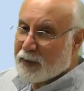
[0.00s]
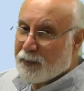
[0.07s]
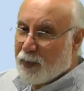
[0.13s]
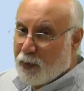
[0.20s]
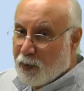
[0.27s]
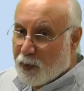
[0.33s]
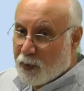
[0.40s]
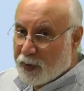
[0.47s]

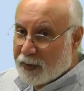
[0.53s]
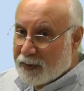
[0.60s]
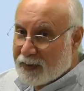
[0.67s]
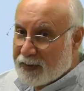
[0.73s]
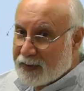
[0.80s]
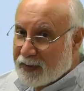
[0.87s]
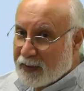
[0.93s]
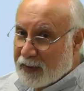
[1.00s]

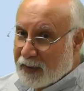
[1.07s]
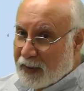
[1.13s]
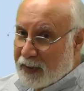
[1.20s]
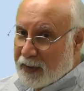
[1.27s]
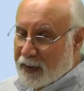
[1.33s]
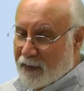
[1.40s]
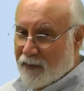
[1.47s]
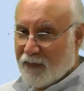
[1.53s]
points
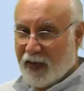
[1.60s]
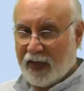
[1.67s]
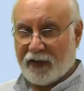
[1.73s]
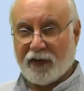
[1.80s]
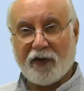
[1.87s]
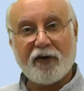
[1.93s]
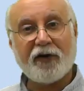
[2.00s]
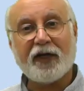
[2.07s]
that
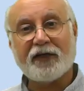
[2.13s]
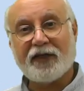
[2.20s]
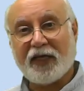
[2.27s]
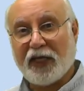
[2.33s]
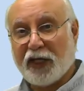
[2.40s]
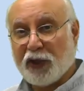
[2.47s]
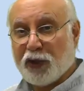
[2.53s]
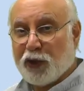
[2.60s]
are at
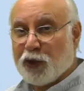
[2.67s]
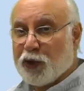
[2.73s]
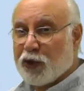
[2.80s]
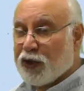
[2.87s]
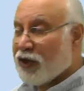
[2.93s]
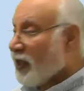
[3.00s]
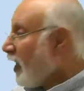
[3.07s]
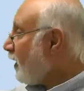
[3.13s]
the
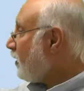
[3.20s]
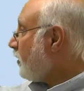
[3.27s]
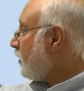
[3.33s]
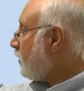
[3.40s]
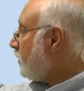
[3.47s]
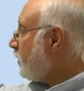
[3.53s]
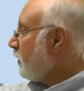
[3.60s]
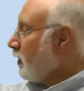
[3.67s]

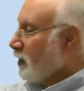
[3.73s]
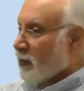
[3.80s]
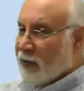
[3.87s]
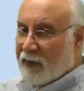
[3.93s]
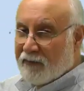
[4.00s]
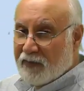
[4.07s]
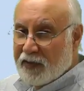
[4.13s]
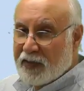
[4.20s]
intersection
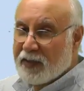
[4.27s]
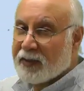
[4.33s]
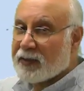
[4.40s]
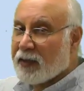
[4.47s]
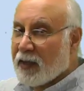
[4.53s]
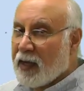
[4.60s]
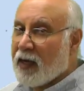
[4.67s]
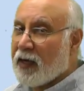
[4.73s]
of these
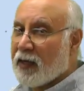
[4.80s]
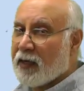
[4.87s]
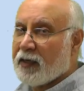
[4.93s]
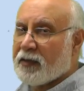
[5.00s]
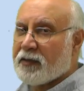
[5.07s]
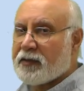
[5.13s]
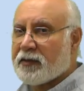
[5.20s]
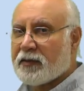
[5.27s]

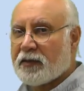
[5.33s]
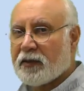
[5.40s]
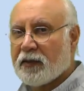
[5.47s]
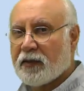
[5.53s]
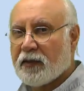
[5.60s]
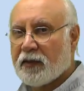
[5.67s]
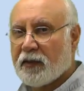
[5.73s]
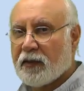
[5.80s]
lines,
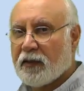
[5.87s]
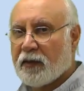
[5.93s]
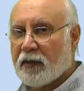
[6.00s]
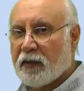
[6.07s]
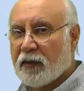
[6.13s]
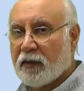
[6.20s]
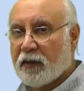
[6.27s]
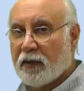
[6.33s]

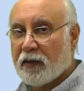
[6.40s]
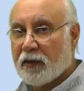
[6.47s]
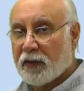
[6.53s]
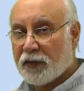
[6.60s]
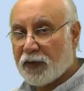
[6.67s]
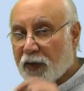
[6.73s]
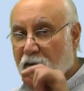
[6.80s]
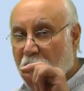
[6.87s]

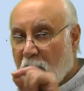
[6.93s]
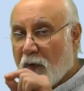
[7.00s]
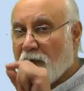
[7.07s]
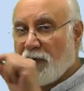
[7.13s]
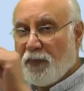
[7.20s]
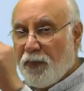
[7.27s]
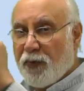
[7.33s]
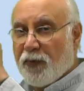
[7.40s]
the
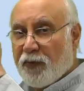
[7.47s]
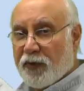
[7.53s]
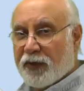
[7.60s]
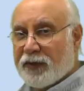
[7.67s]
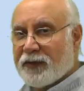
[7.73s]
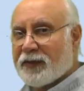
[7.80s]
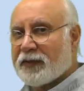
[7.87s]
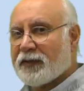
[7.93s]
corner
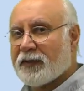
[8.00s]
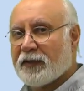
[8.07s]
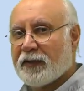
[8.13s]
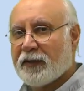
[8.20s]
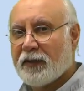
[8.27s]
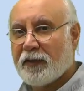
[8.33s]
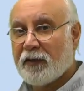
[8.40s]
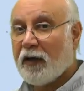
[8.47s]
points
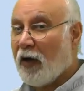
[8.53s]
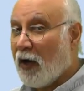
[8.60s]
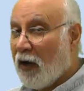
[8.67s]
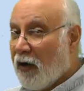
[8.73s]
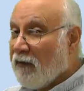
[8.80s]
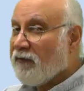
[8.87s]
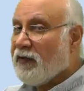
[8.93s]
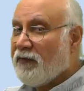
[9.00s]

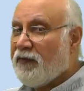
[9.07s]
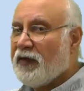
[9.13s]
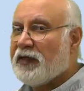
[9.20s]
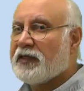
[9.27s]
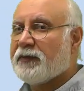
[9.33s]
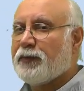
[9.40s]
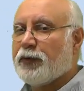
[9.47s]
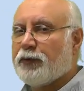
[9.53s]
of the
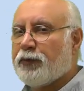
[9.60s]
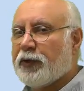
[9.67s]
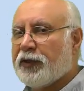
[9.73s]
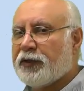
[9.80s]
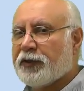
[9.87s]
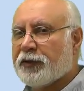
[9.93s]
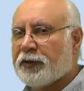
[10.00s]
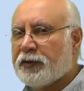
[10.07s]
feasible
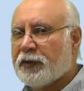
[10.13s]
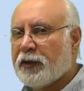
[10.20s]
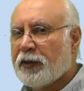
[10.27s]
region,